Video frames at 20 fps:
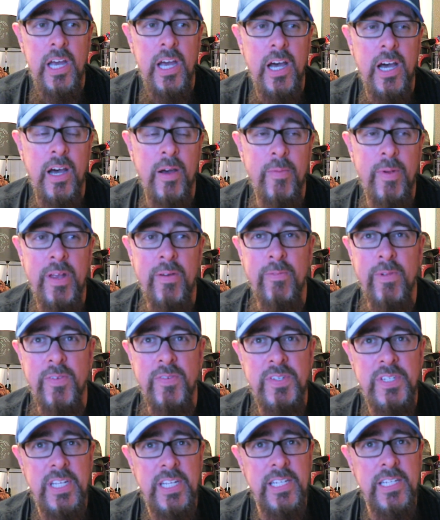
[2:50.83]
And
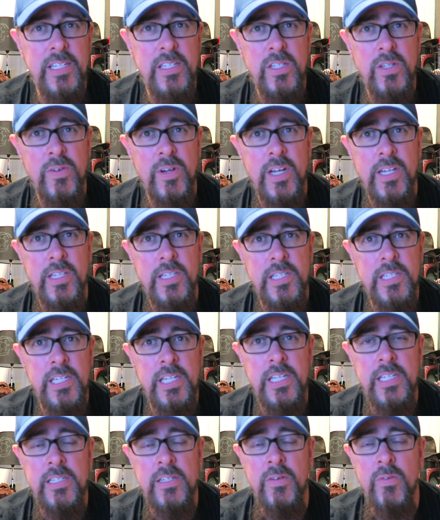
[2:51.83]
we've seen this throughout the
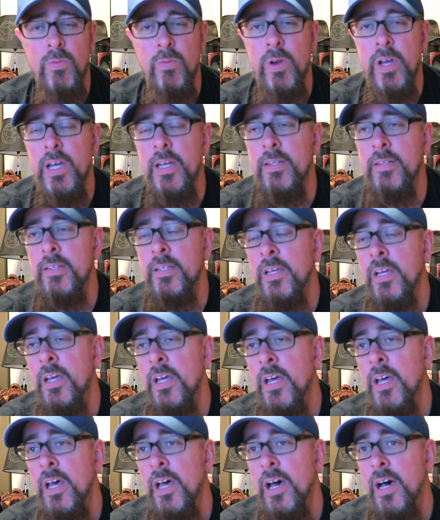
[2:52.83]
season with
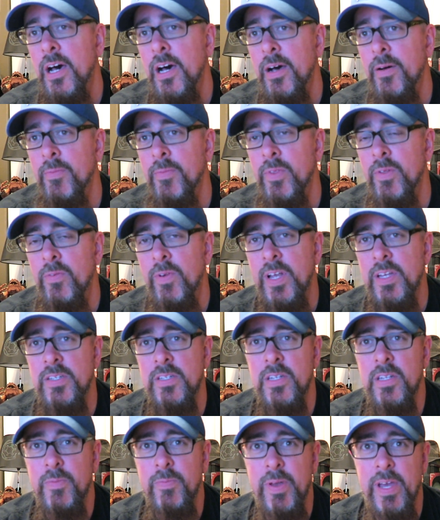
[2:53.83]
the
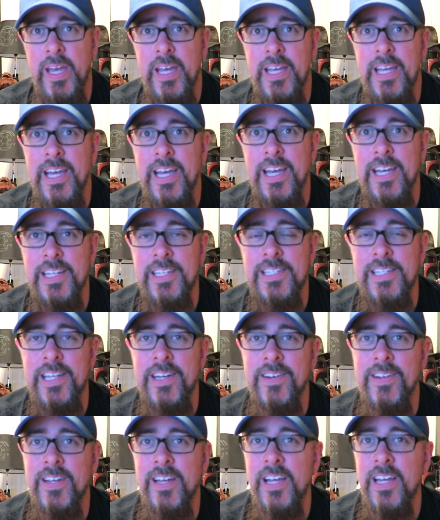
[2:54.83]
rest of the bad guys
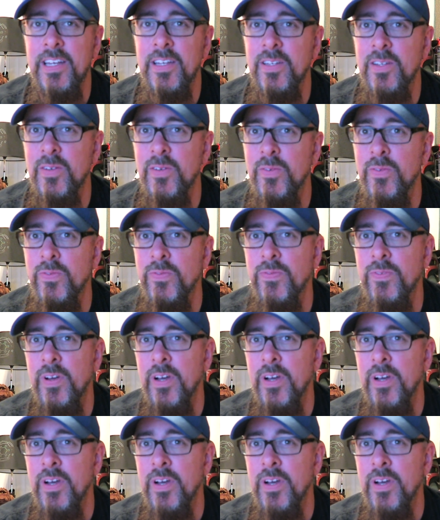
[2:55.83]
that are kind of,